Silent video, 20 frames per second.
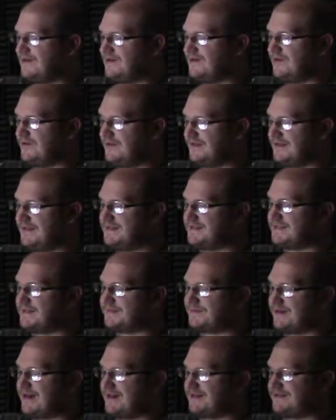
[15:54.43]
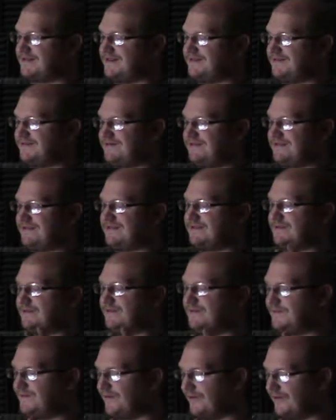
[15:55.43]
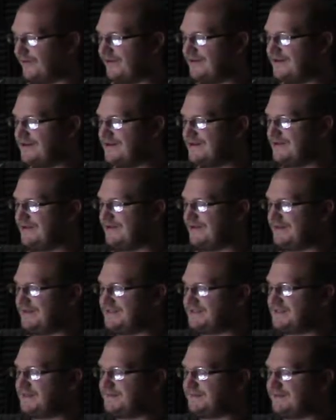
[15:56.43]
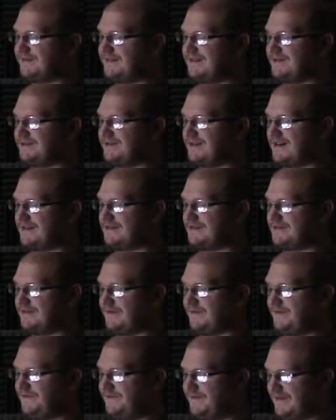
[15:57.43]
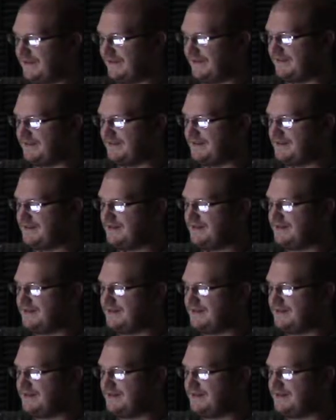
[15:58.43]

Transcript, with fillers: Who then subcontracted to a fourth, who then subcontracted to a fifth.